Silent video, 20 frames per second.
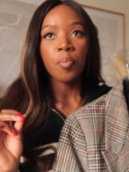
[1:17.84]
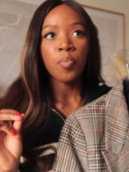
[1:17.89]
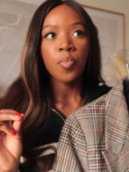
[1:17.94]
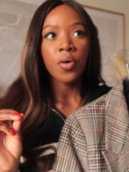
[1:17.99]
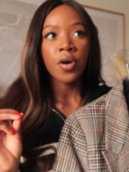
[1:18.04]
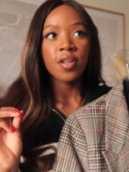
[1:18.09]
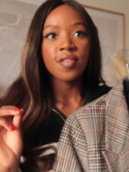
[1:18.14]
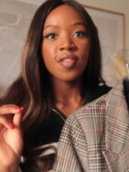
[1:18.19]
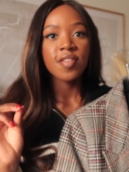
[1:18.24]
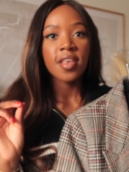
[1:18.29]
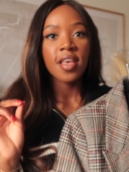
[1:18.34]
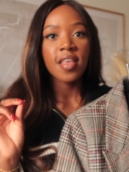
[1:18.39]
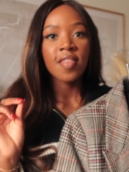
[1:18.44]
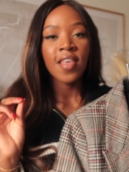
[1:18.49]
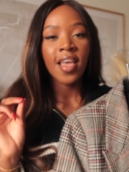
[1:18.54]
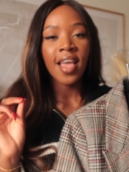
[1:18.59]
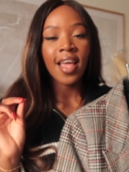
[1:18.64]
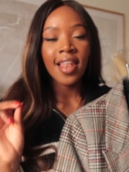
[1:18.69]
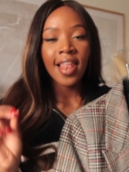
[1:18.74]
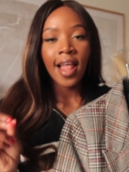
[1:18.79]
but
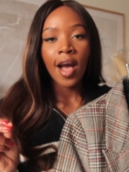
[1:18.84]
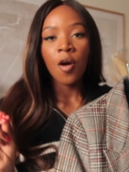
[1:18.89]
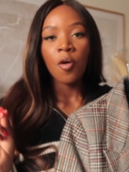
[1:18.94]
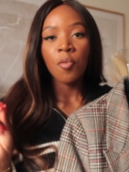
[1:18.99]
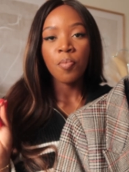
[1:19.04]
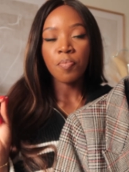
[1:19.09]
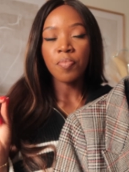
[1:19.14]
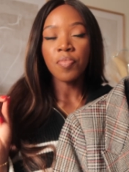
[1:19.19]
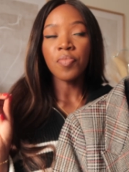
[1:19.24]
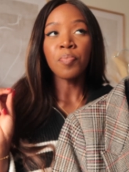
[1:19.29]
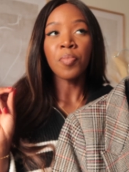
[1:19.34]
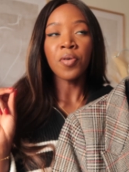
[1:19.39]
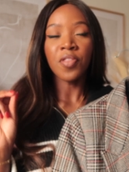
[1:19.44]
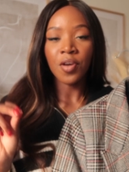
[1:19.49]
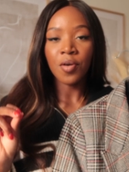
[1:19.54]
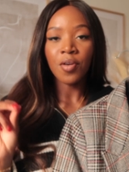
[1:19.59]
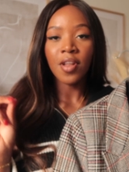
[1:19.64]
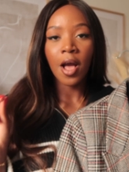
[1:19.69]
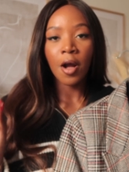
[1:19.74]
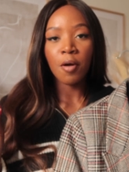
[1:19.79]
they're
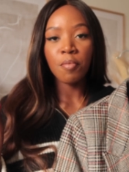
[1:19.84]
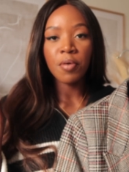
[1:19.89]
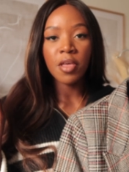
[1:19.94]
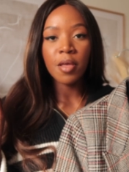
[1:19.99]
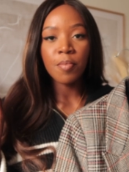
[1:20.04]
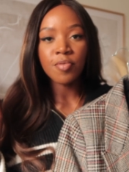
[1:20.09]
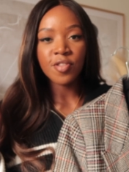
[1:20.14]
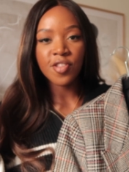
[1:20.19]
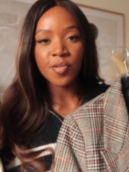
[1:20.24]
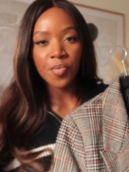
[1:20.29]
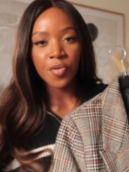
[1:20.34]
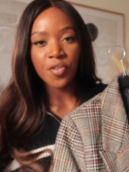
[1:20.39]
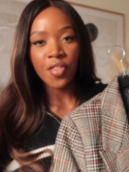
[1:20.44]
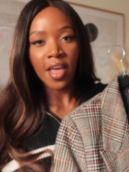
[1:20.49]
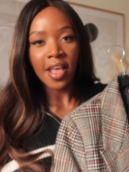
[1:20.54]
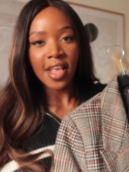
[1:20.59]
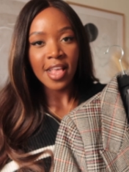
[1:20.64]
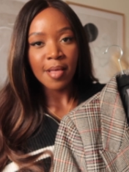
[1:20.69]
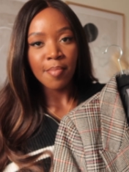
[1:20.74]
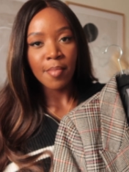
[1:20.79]
allowing people to put
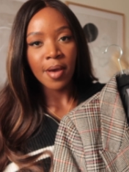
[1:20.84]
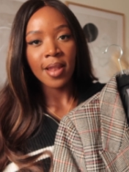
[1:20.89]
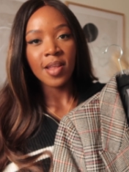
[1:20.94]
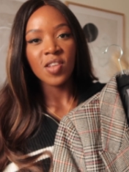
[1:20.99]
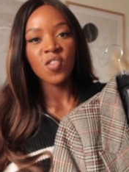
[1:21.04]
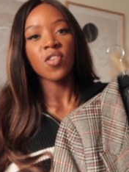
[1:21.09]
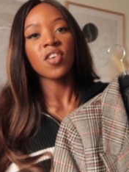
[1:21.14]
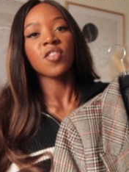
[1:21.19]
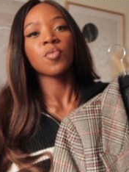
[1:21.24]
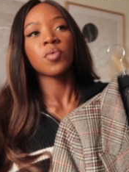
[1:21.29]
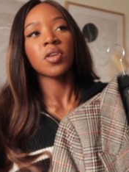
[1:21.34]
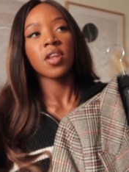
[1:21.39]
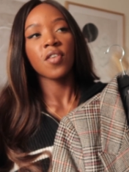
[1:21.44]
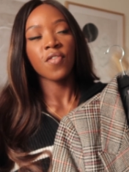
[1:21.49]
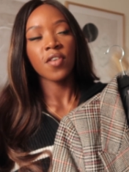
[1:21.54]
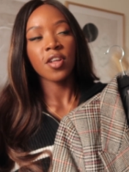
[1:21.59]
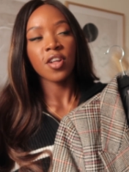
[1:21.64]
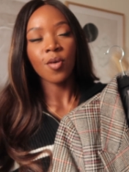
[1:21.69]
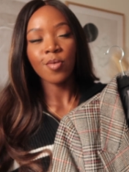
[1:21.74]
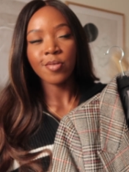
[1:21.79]
their email address
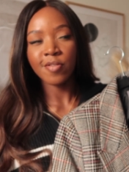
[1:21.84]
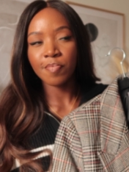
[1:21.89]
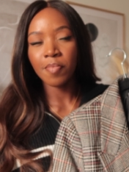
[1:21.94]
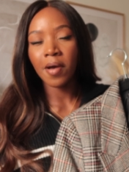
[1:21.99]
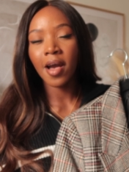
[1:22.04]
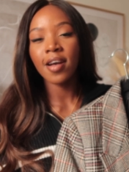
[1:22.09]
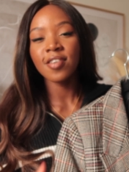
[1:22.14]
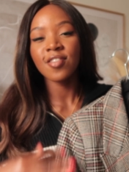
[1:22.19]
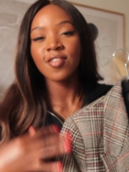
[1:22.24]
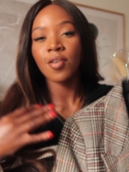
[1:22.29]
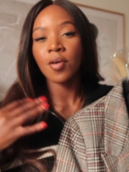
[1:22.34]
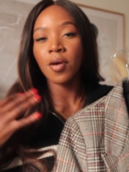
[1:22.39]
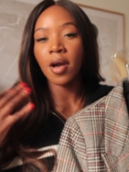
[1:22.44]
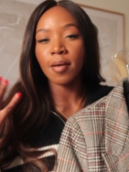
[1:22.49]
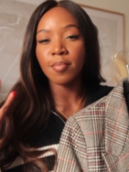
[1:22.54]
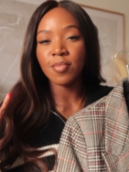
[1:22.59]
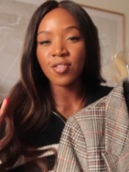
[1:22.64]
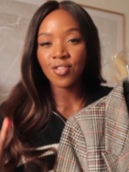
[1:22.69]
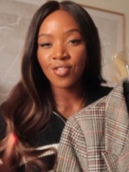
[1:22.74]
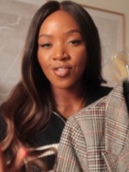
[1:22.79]
whenever it comes back, so
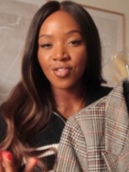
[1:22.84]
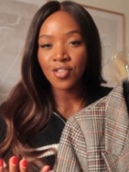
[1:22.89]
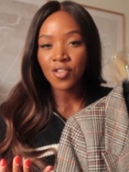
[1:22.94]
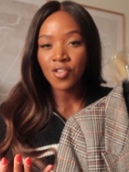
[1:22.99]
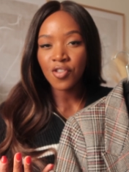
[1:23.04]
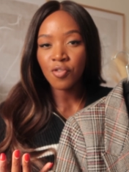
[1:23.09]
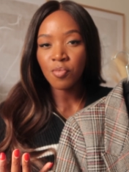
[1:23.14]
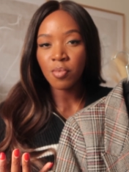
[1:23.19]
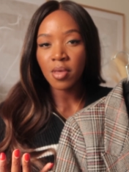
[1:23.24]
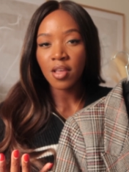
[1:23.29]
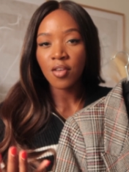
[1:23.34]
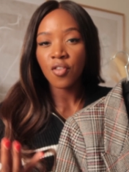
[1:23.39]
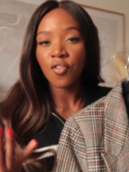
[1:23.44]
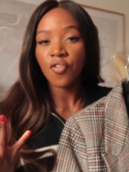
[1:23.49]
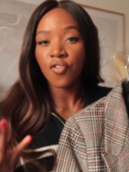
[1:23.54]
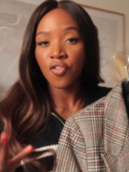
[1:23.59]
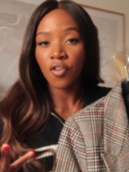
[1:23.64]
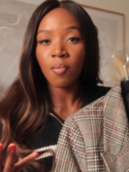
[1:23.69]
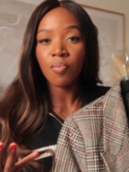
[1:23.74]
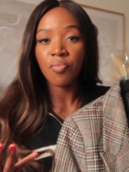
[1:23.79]
I'm assuming
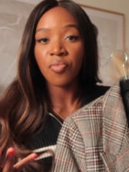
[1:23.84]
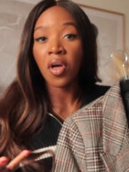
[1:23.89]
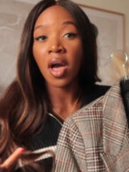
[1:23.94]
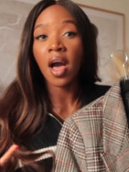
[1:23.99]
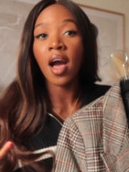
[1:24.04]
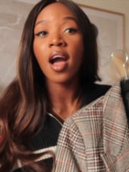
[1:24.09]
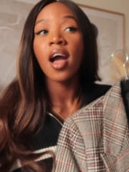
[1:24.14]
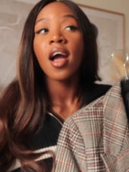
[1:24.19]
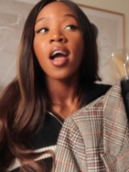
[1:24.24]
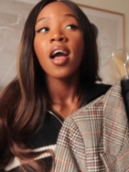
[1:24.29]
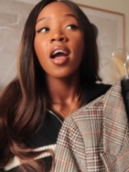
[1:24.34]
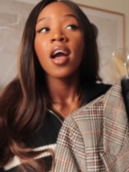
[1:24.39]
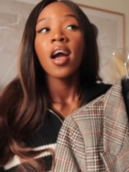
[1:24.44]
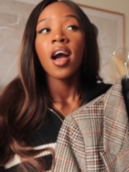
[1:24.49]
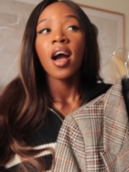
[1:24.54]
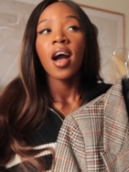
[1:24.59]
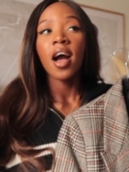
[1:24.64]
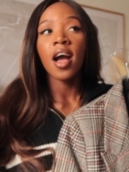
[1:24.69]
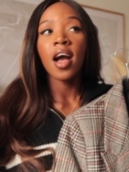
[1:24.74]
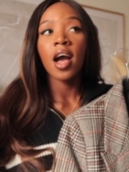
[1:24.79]
from that
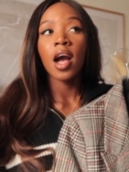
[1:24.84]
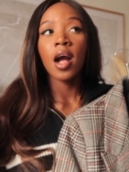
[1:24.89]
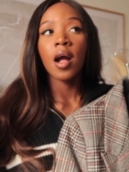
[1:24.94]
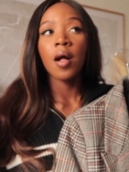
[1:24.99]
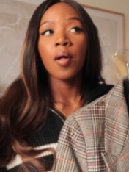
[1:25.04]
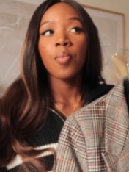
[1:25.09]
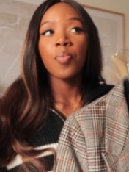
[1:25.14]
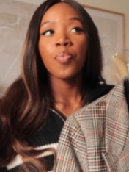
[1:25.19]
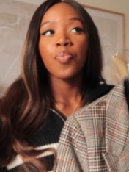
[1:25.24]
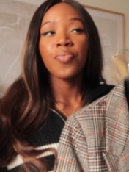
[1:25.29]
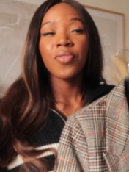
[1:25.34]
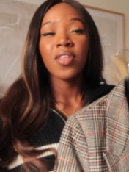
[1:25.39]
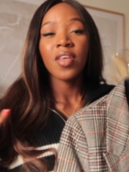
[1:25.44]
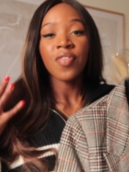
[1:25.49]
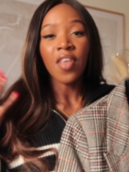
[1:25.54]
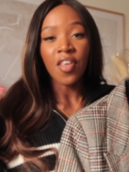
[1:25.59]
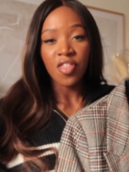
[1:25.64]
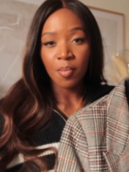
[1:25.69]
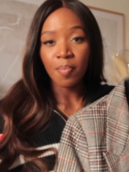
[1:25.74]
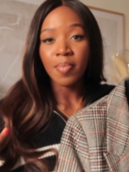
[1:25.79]

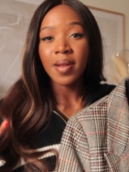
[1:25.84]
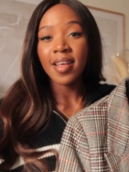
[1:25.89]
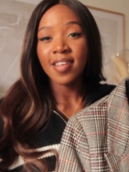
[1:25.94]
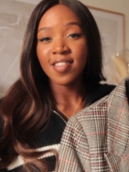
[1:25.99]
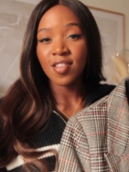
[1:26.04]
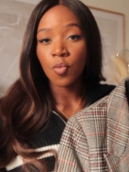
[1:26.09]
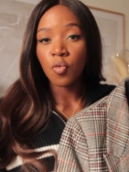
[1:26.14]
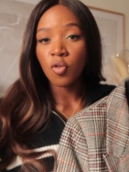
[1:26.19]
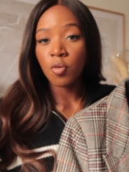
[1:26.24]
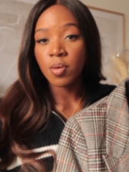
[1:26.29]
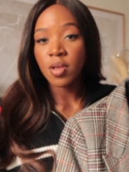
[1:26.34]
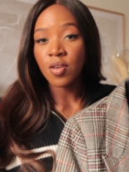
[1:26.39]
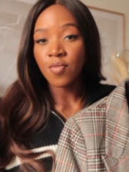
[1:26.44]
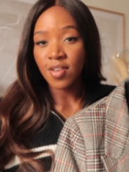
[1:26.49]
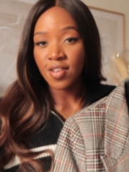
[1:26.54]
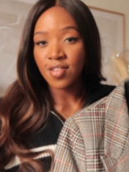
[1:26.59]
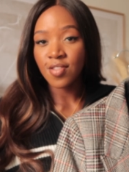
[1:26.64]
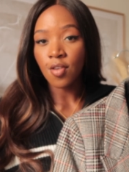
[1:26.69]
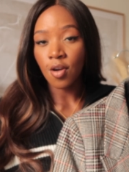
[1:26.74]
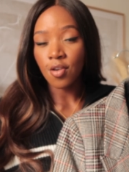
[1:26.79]
that the blazer will be
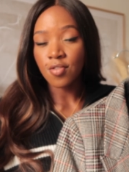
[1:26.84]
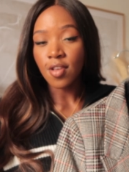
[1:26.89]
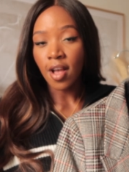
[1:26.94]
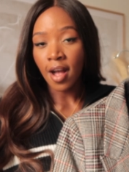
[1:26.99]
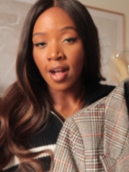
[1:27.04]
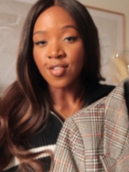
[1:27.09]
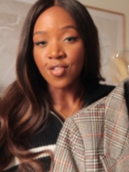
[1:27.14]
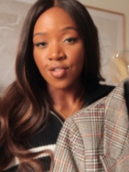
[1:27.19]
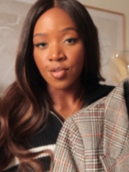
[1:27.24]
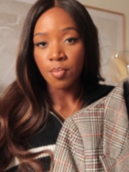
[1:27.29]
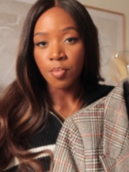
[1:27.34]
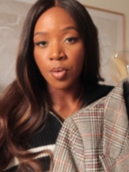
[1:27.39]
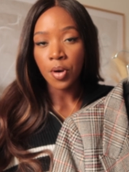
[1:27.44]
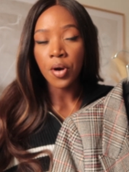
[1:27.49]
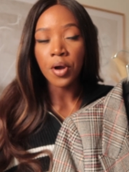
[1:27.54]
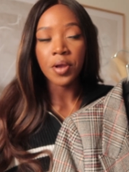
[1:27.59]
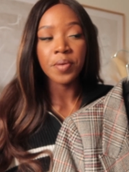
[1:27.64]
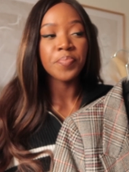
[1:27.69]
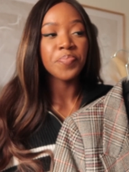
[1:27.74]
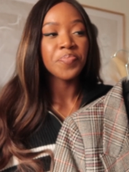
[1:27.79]
restocked at some
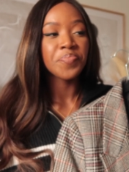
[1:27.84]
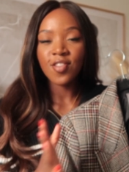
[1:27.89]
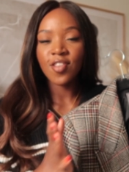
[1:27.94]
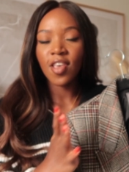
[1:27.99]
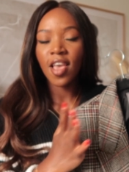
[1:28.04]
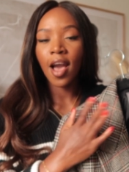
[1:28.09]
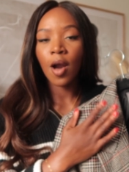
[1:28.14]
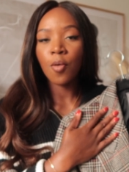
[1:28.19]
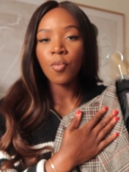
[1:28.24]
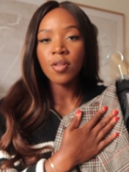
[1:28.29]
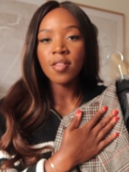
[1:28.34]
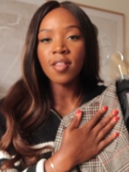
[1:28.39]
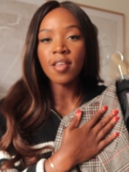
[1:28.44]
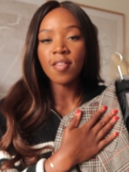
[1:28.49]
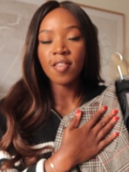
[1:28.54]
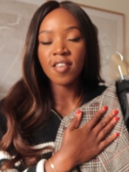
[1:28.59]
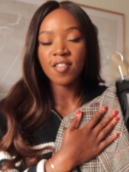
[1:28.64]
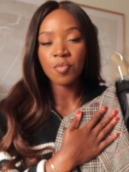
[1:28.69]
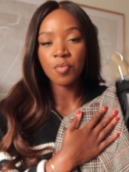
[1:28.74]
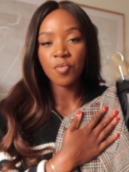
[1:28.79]
point. So yeah, I will
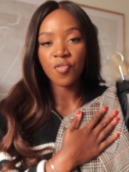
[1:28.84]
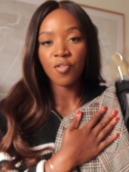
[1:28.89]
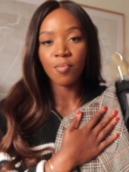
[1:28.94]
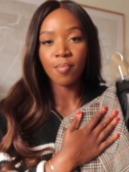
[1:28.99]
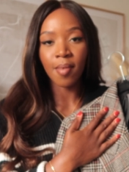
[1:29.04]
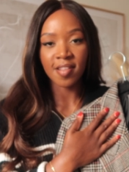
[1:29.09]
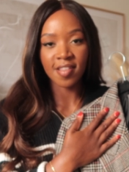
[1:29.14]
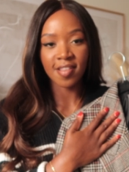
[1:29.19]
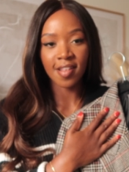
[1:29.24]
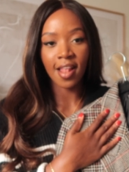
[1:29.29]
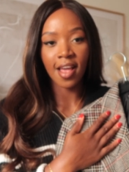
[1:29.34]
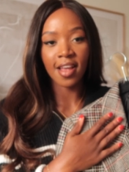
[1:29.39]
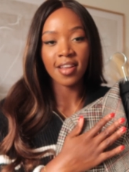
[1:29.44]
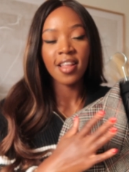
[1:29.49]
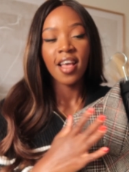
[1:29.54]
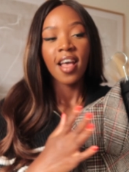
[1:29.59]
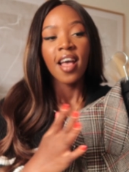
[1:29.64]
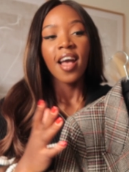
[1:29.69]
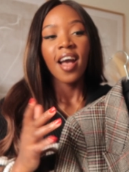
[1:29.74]
link this one from Matalan,